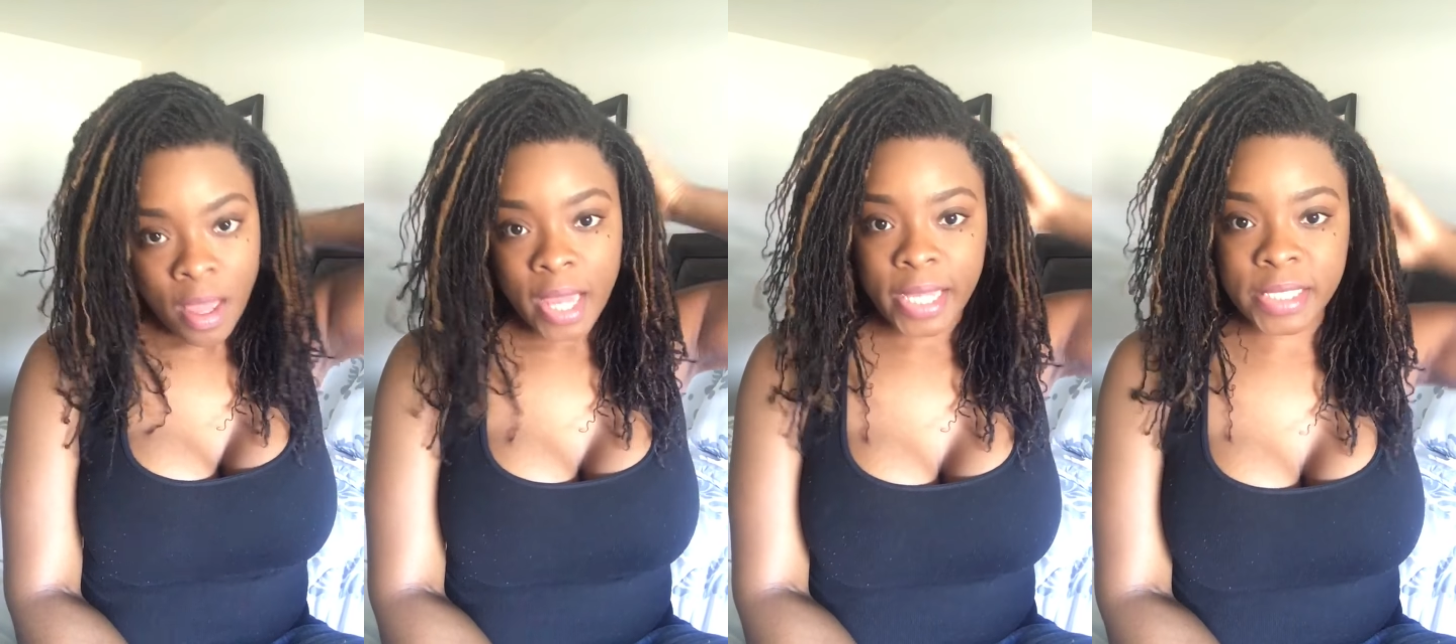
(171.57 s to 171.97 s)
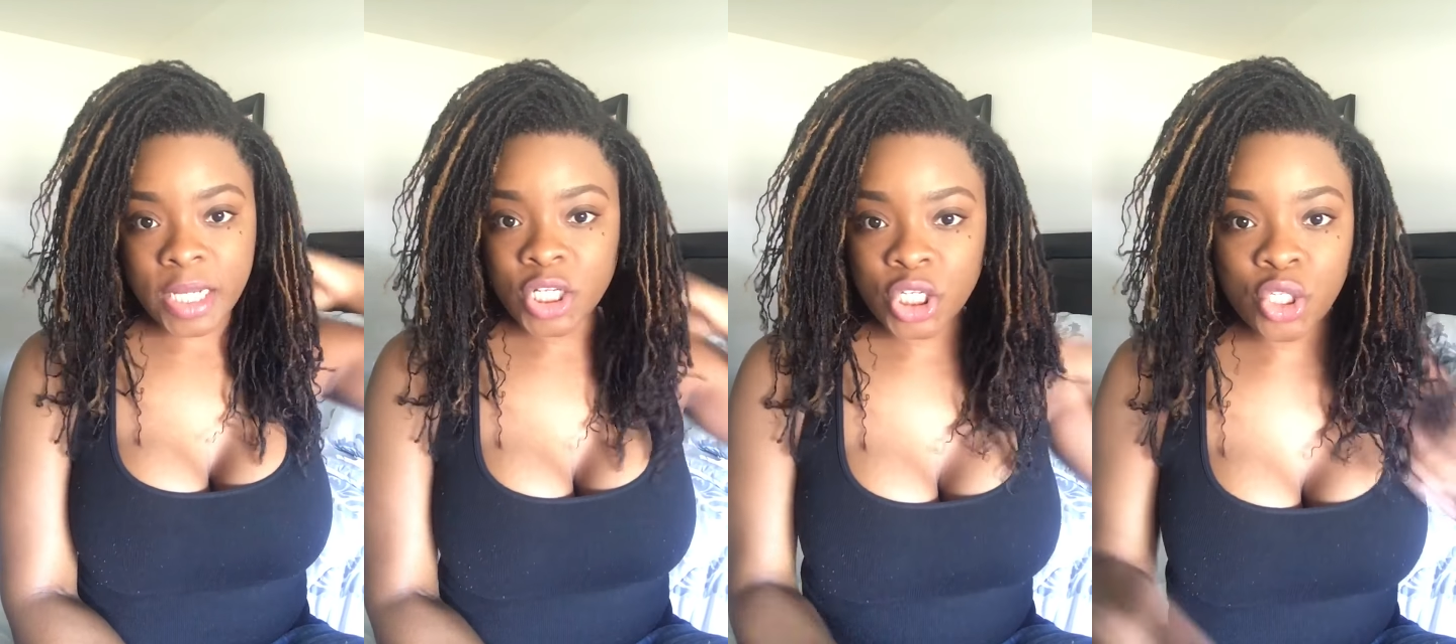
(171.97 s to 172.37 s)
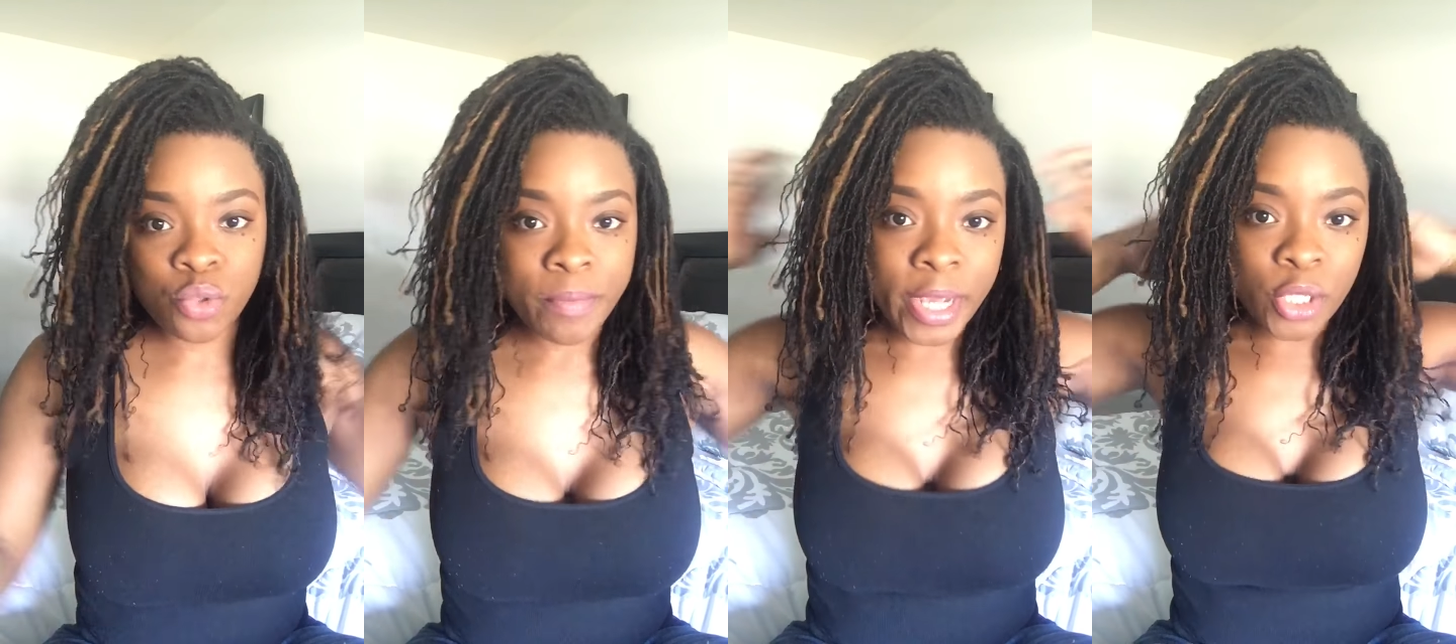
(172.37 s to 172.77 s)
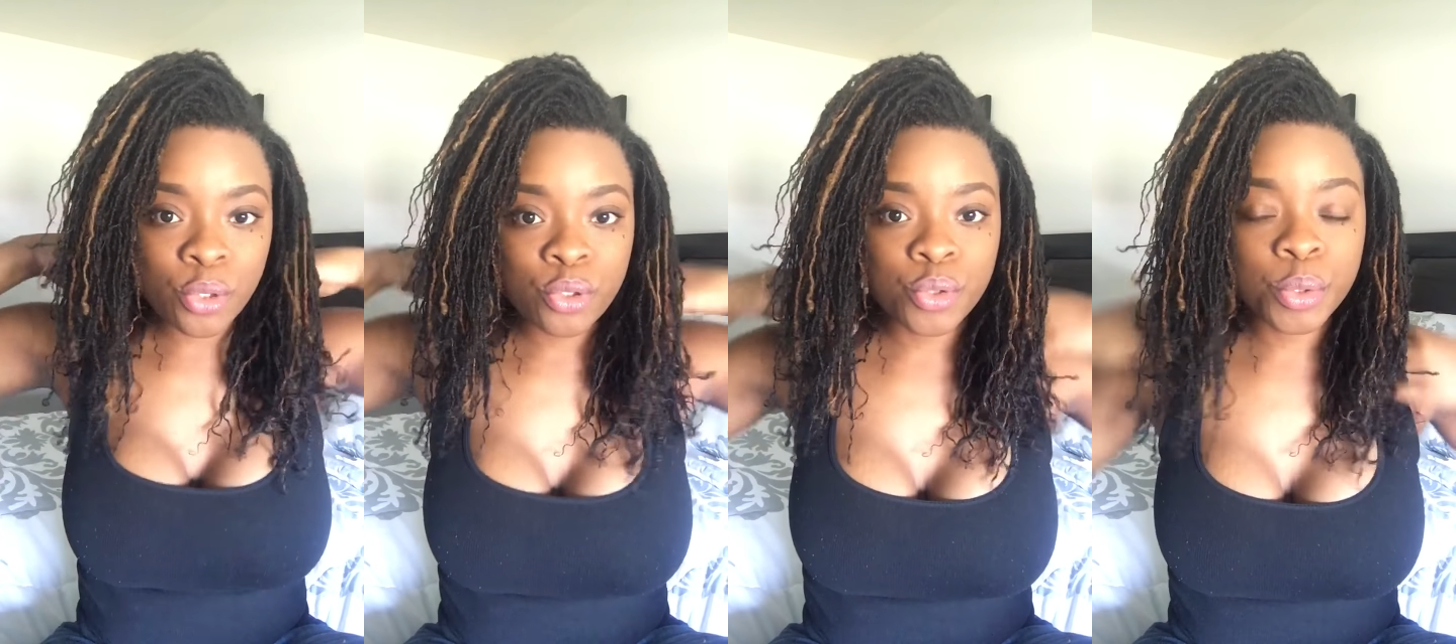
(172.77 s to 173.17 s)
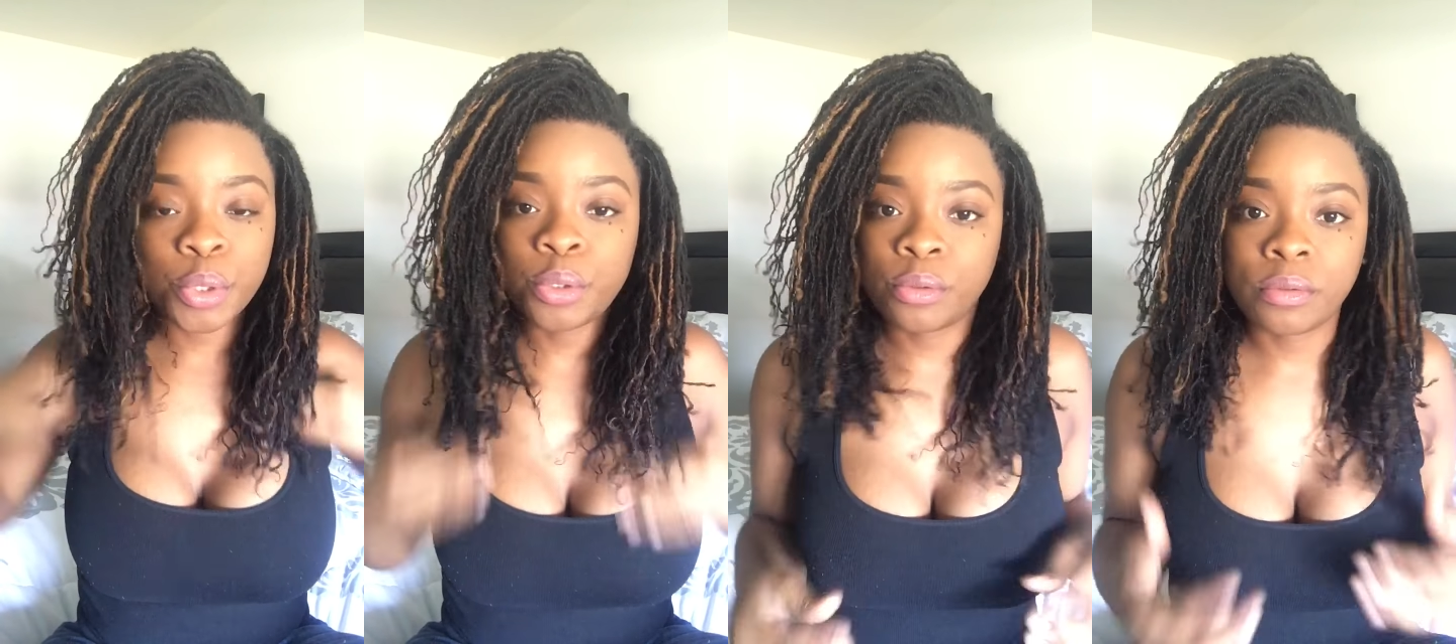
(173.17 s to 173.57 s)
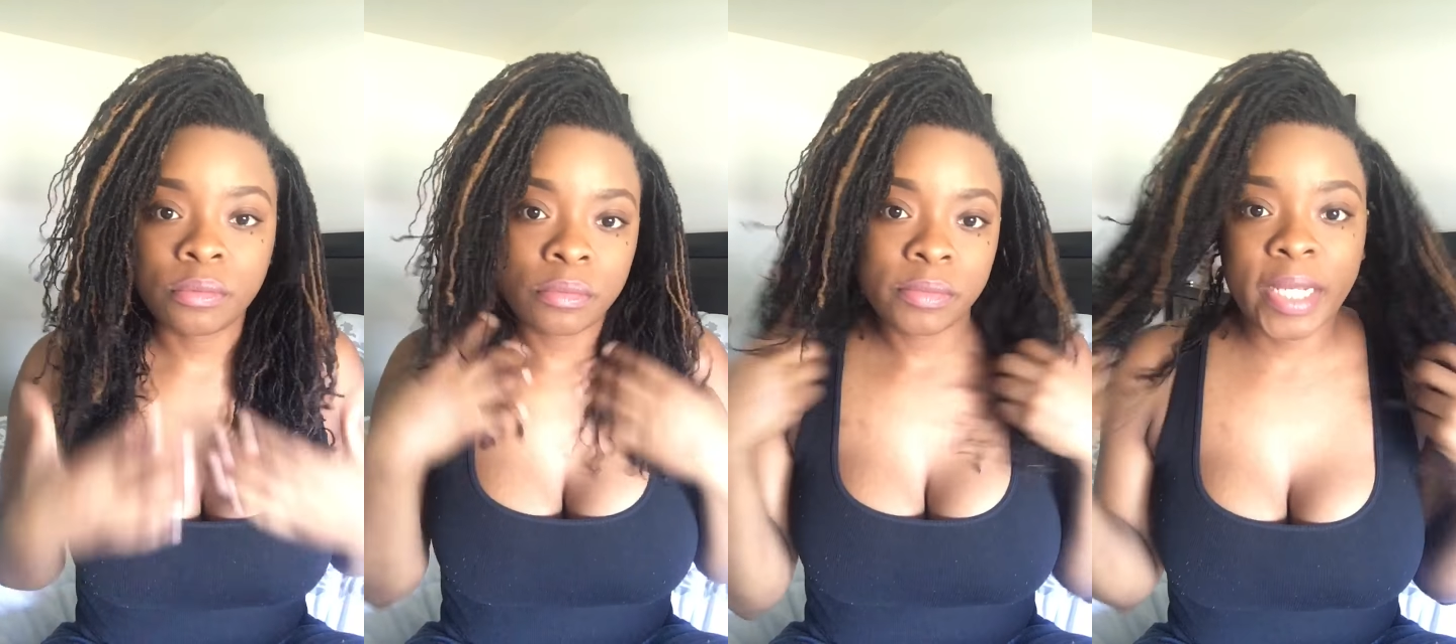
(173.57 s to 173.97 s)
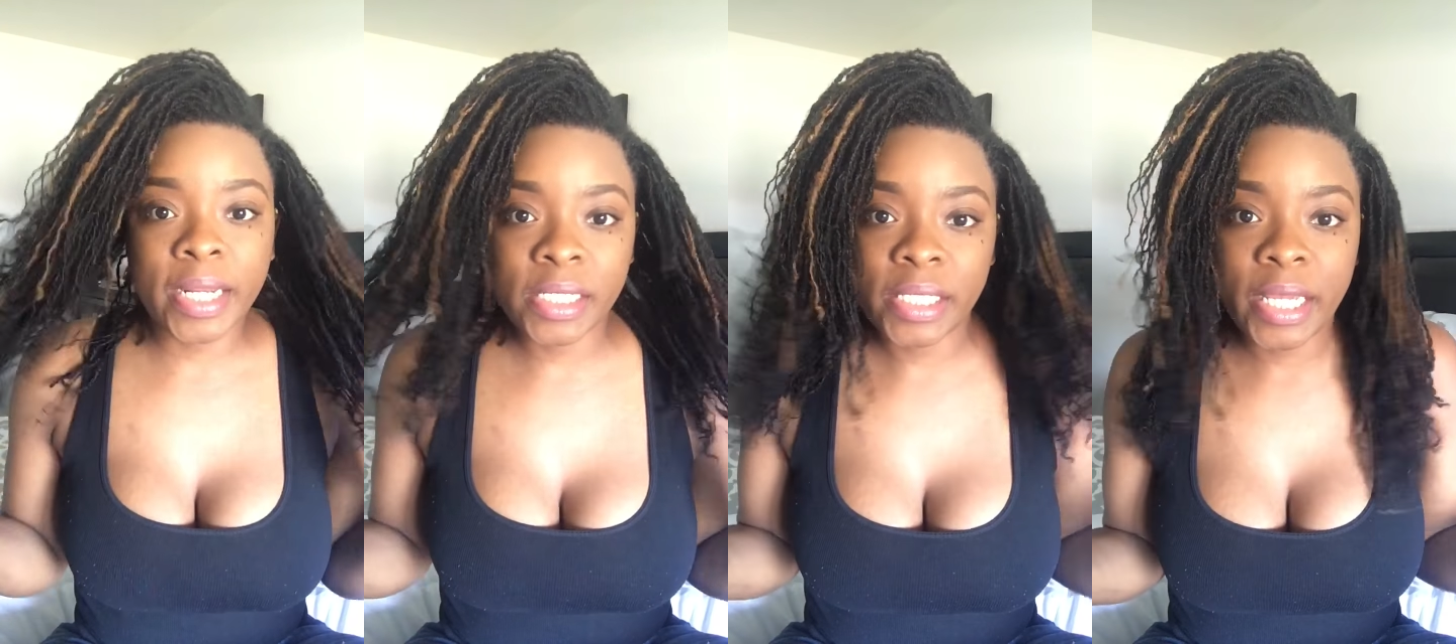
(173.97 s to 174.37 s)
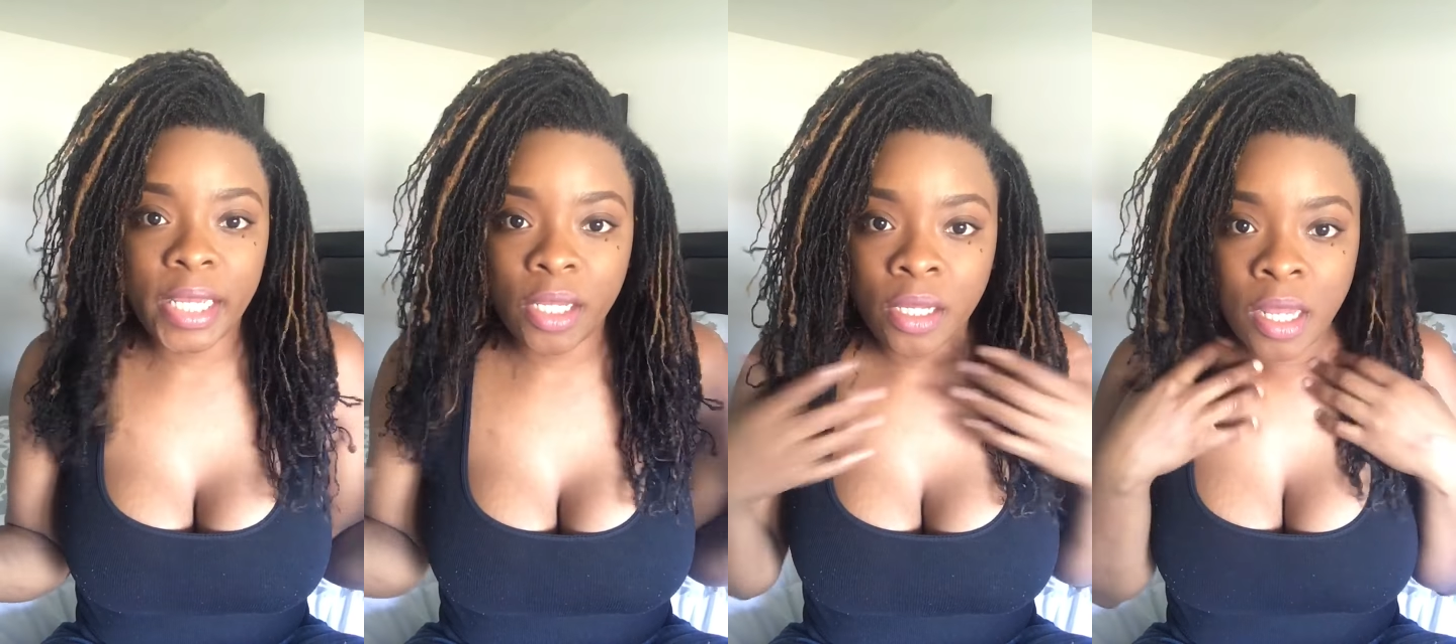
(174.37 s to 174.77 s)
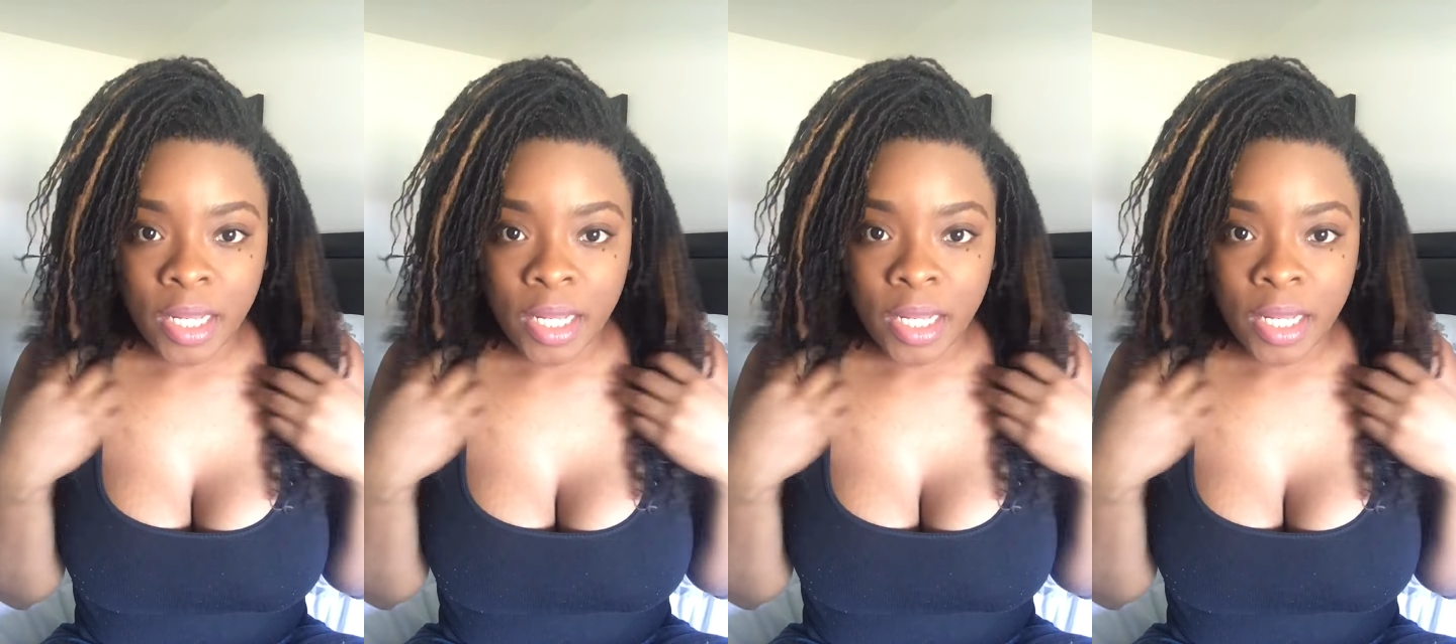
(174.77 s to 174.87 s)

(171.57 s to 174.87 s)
I guess I'll just do my usual kind of thing,